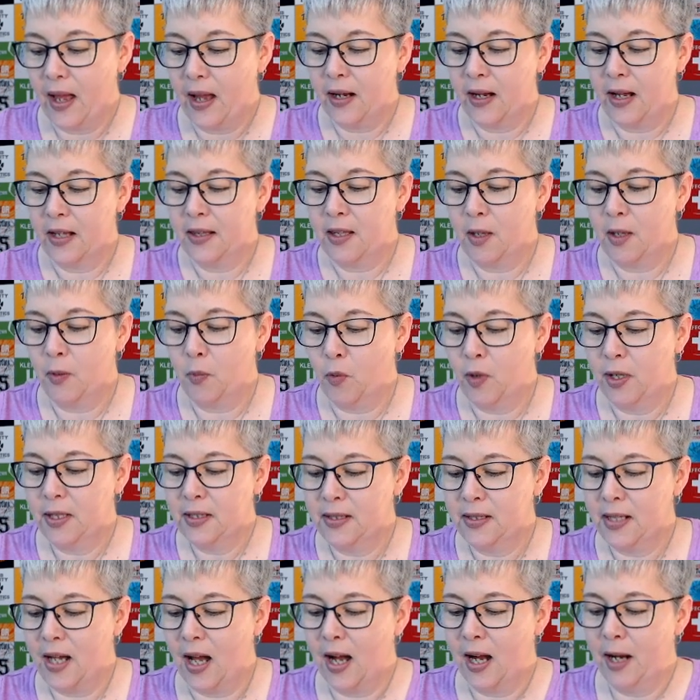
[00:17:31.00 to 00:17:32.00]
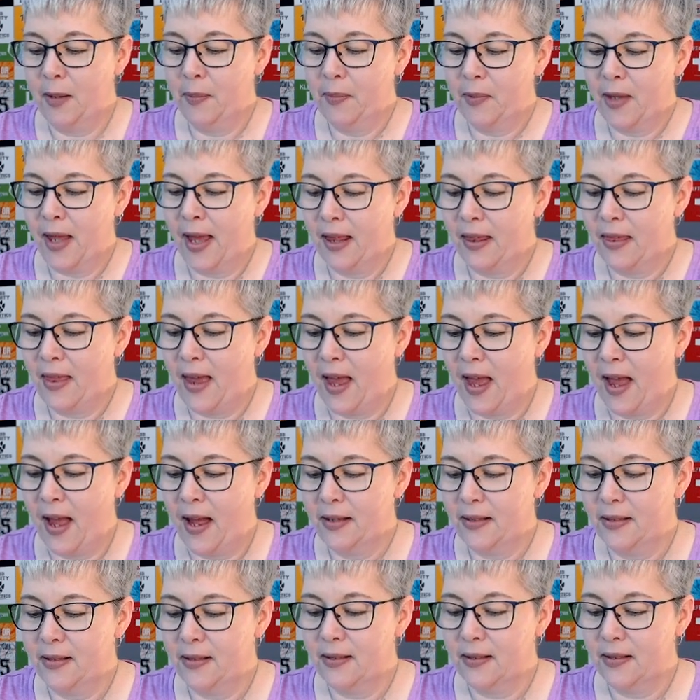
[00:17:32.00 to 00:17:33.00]
Cut them one time like
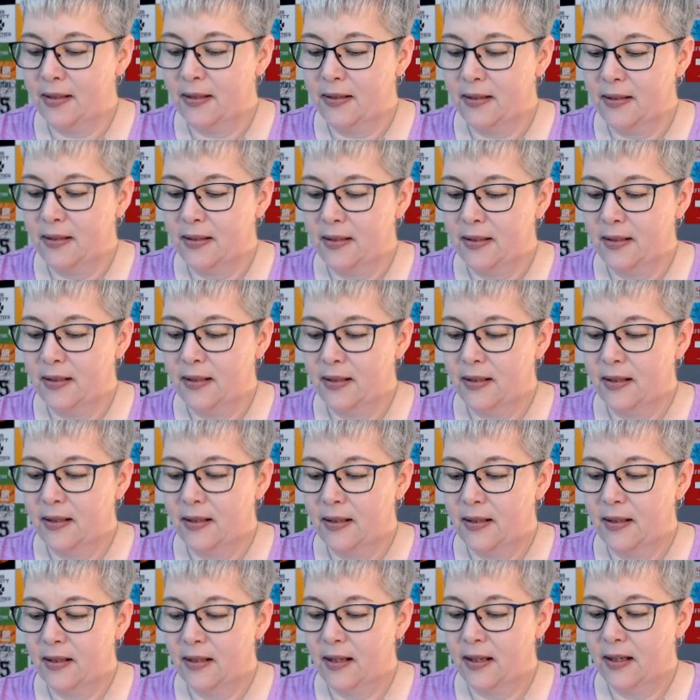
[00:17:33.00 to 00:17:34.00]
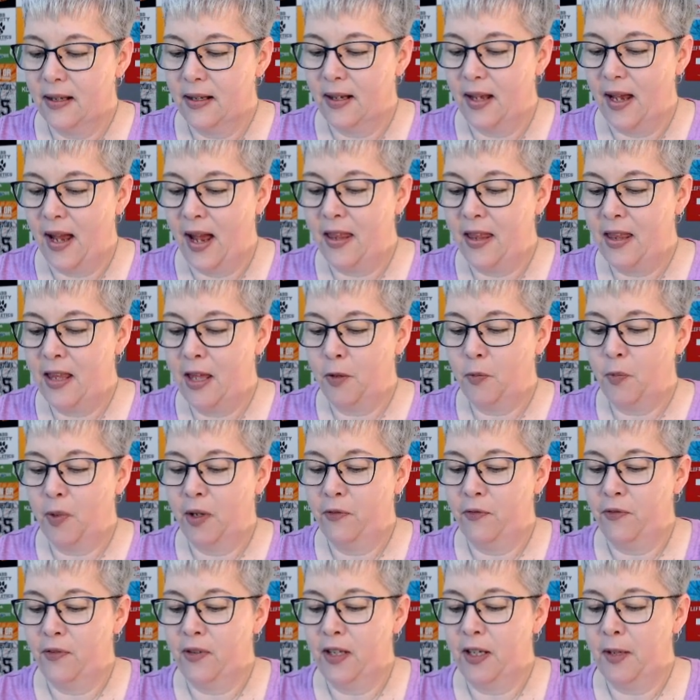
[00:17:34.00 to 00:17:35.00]
that. And then we
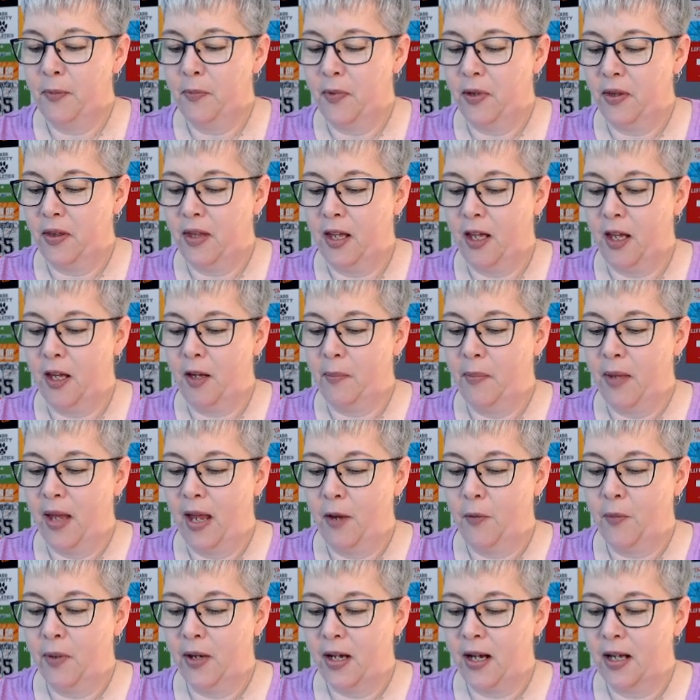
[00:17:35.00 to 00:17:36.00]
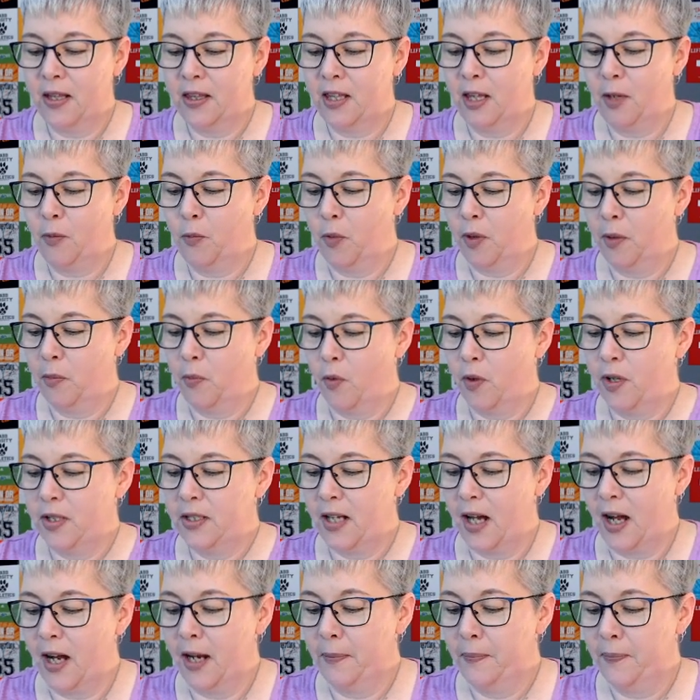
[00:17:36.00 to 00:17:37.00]
flipped them and we cut them one more
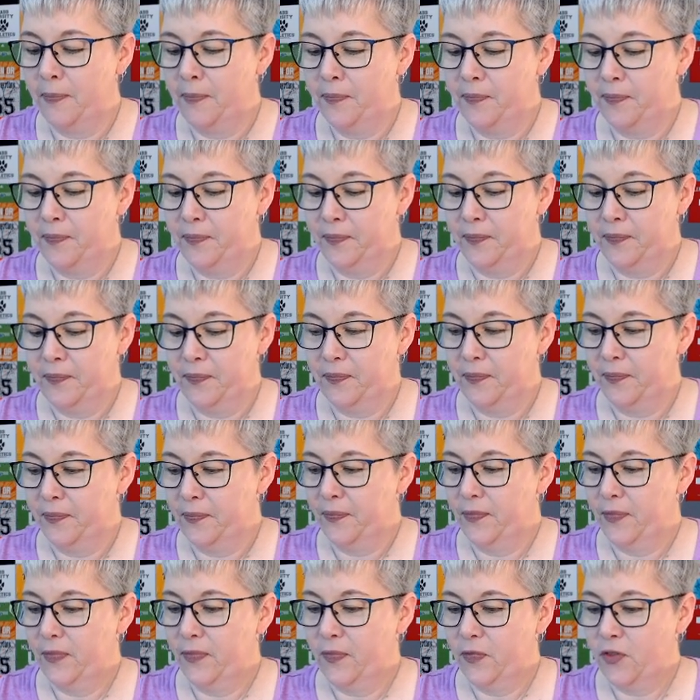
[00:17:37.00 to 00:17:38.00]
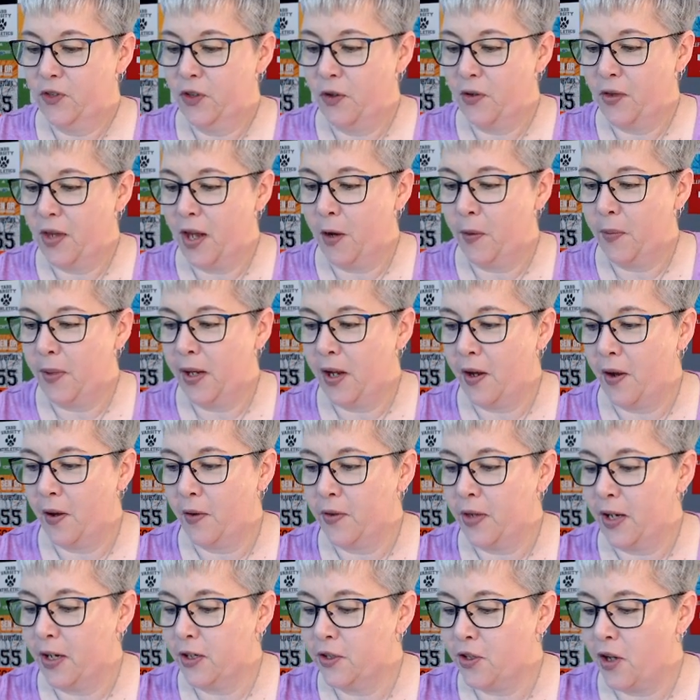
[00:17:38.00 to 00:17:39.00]
time. So there we go.
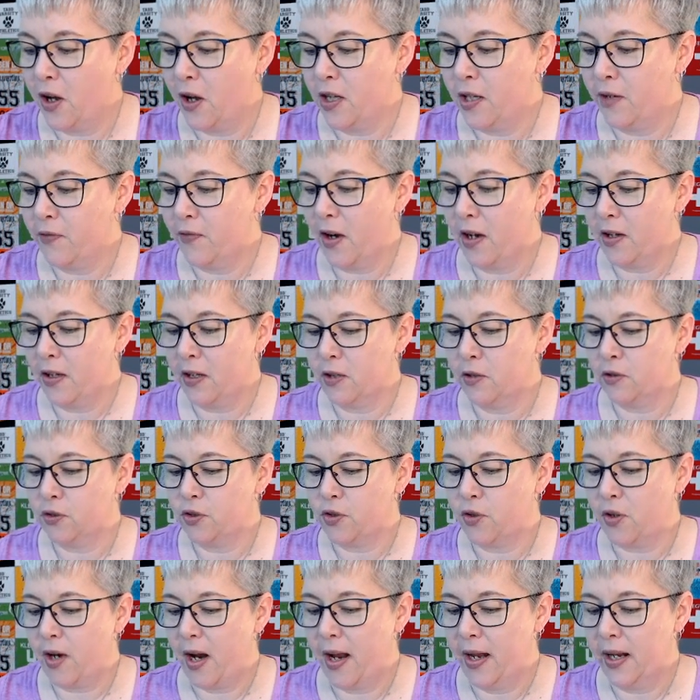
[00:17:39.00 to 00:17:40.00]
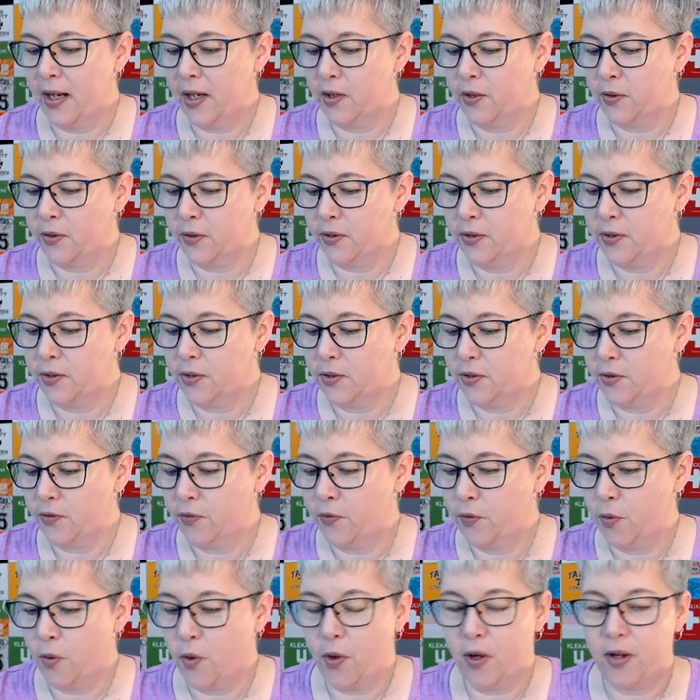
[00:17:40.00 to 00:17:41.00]
There's all of our little triangles
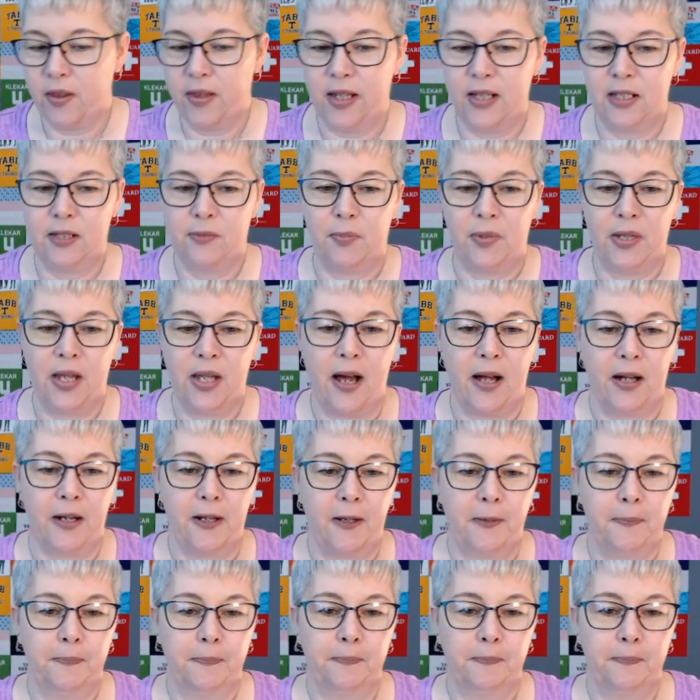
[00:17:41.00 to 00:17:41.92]
for this block.